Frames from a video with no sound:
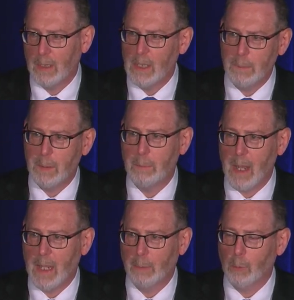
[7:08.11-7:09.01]
Keep in
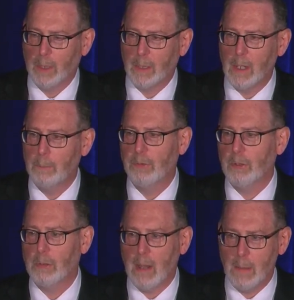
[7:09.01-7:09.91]
mind, when it comes
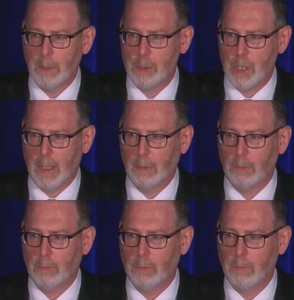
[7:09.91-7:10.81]
to climate change,